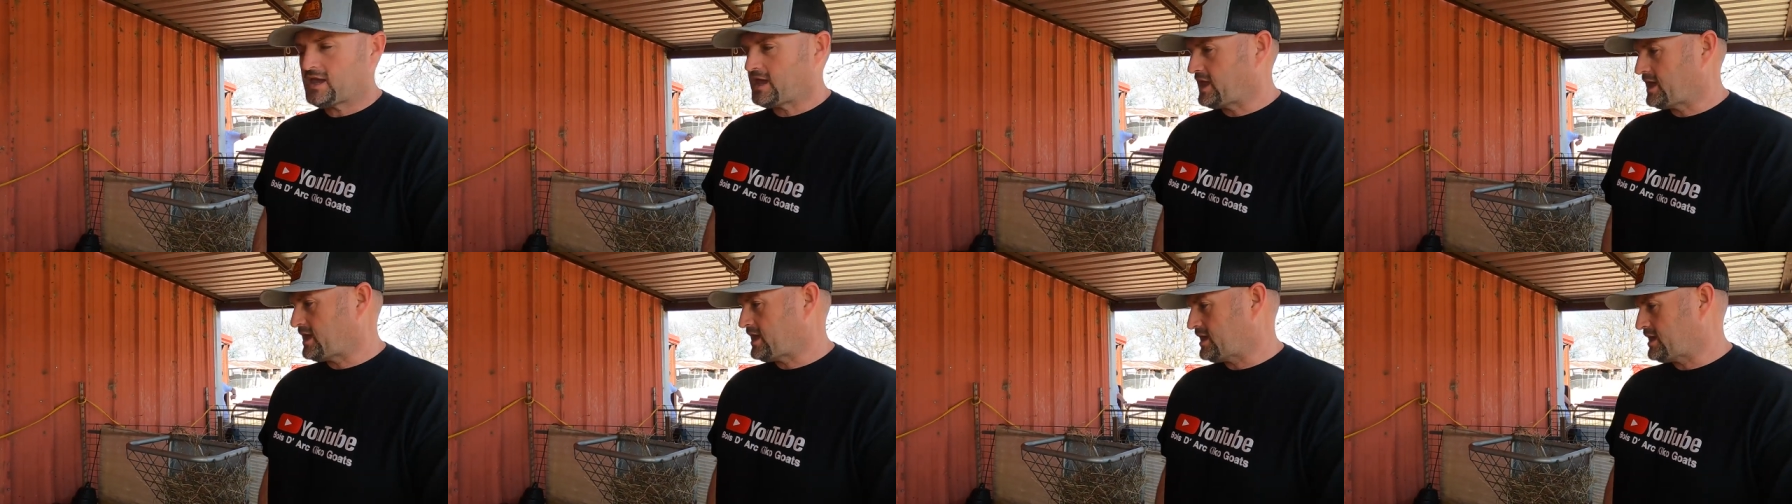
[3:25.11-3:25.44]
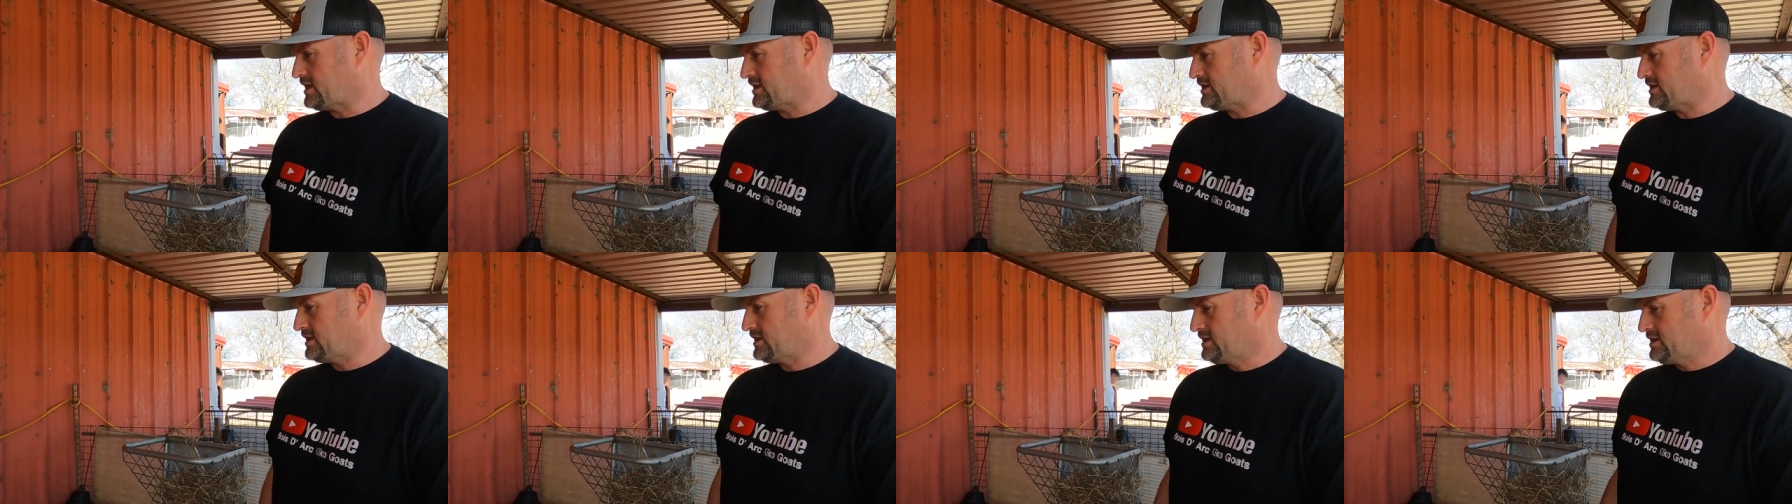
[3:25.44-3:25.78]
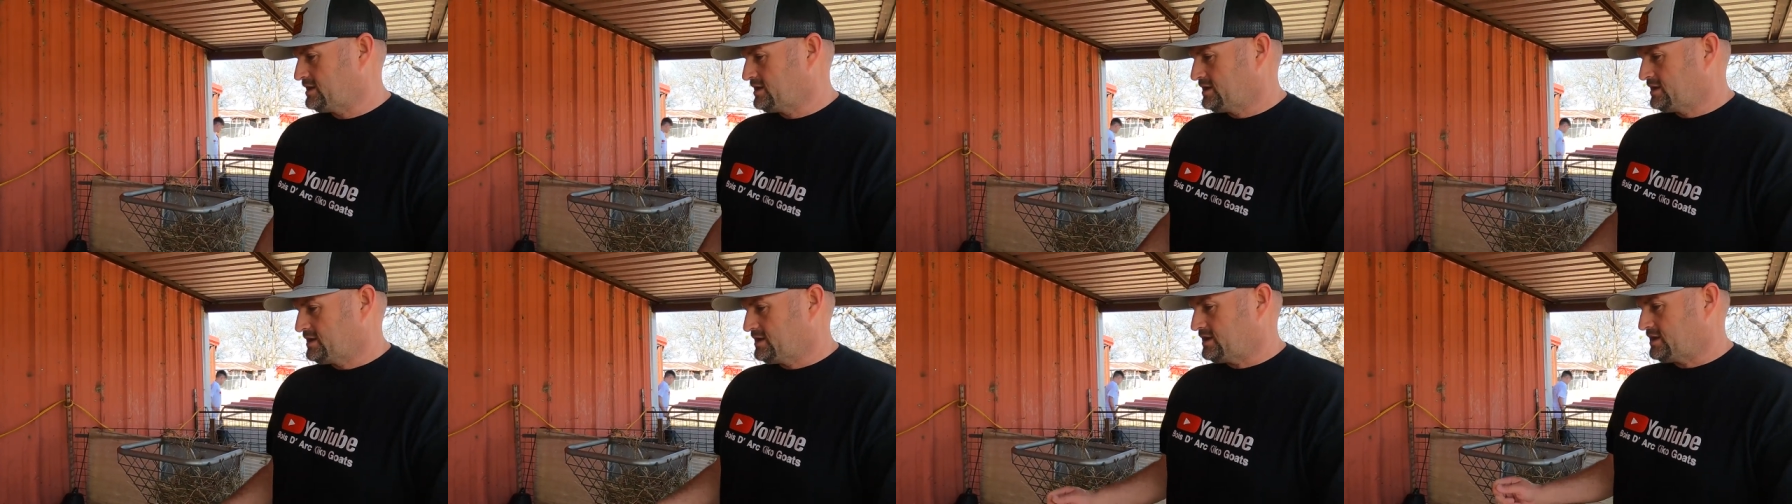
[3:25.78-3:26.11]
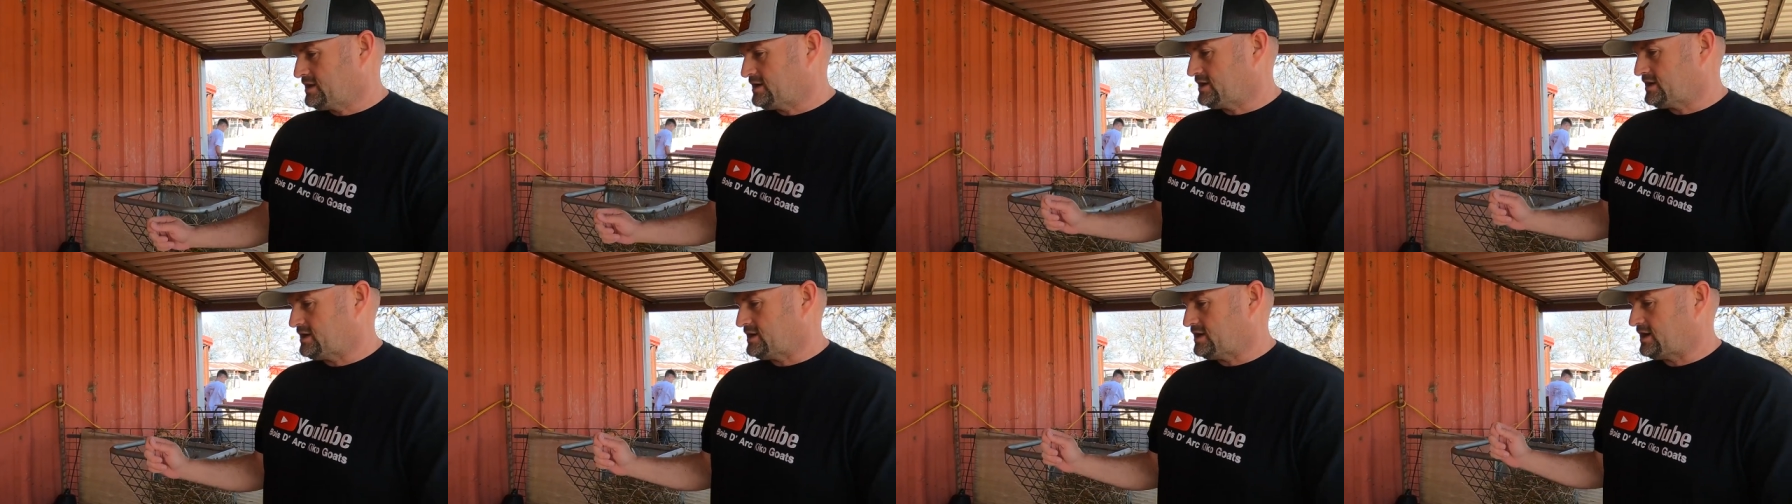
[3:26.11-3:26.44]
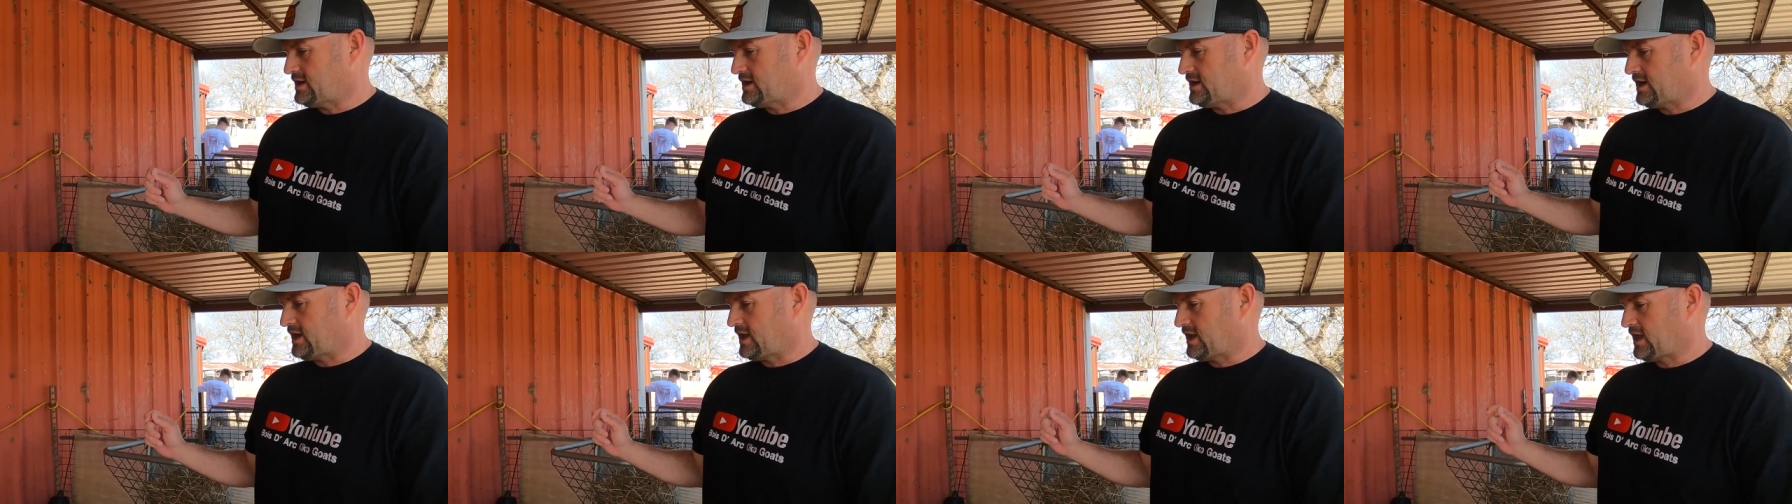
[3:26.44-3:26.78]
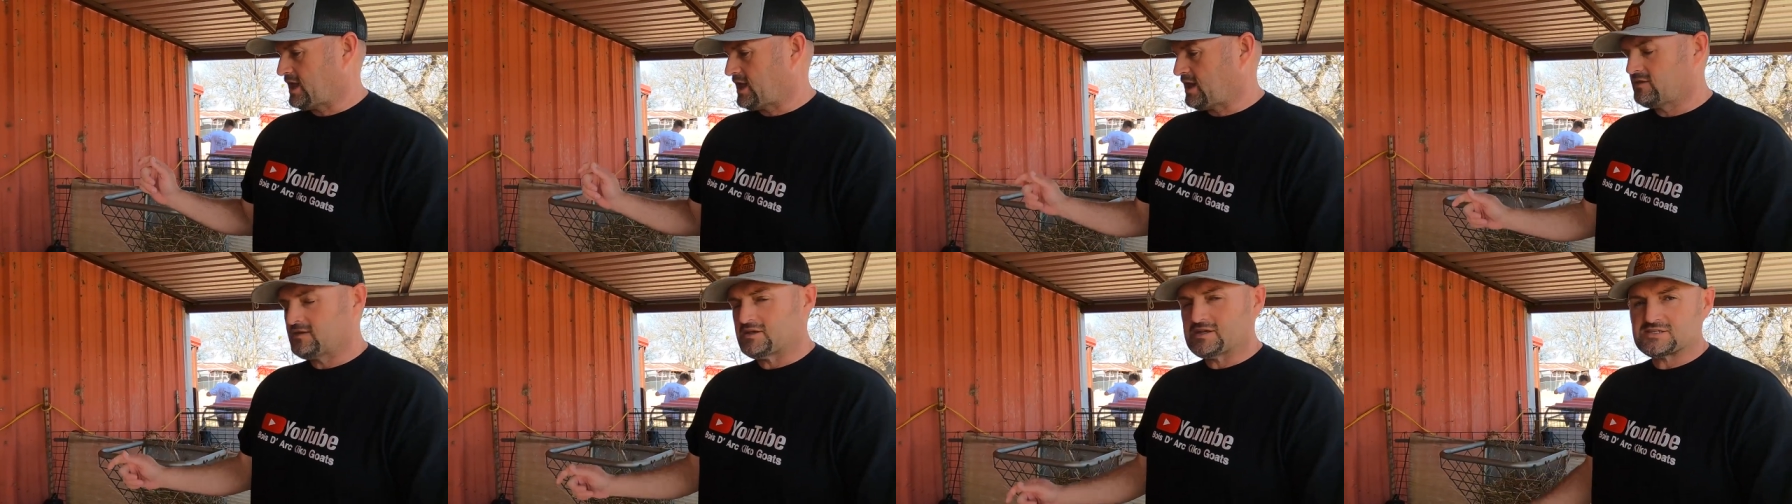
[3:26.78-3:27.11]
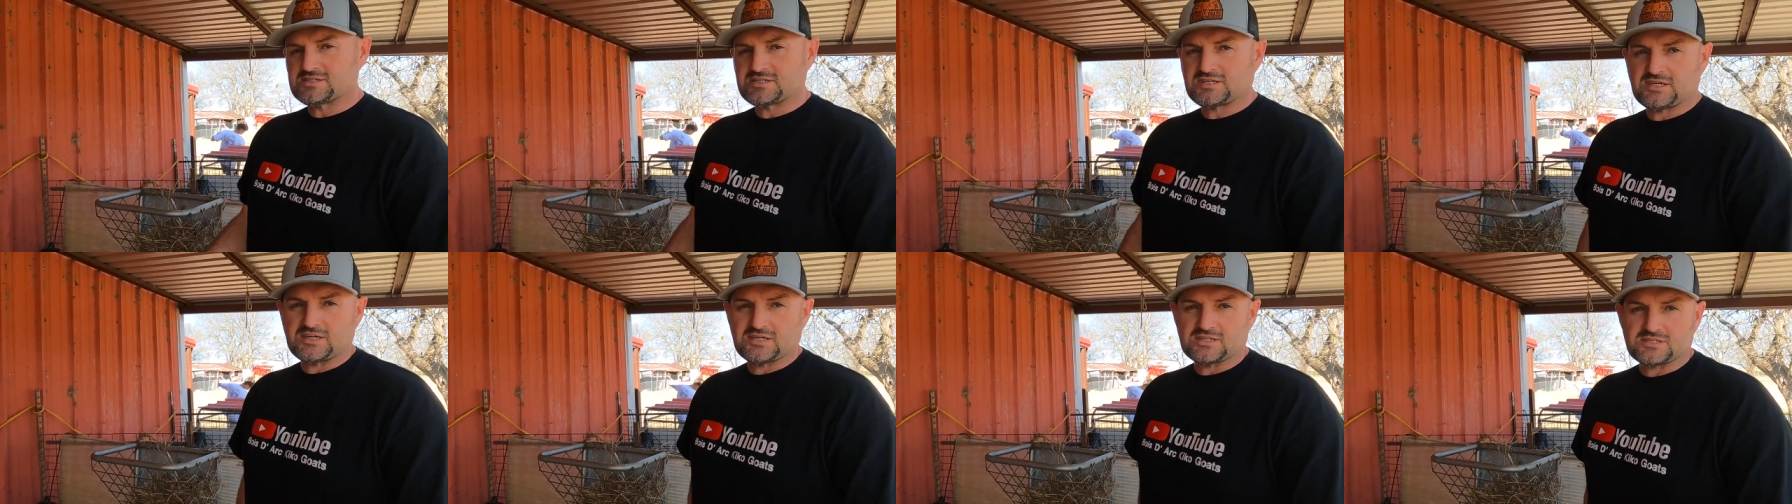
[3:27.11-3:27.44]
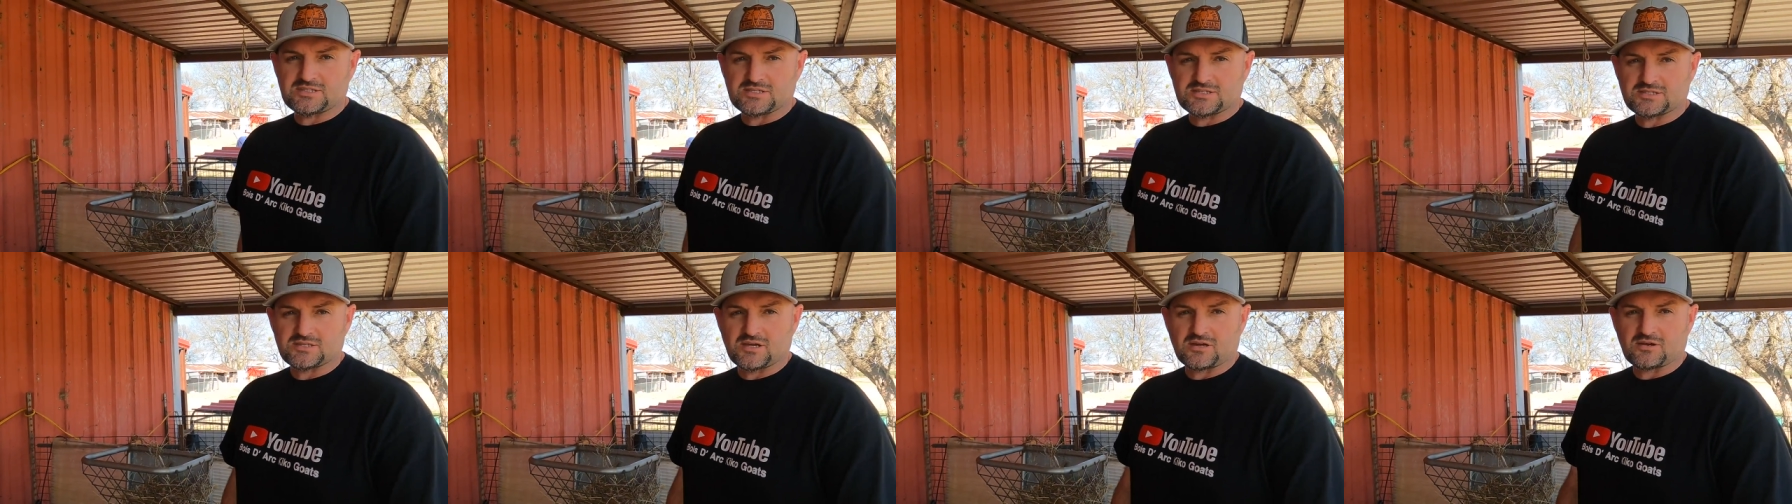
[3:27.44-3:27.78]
and uh, allow these kids to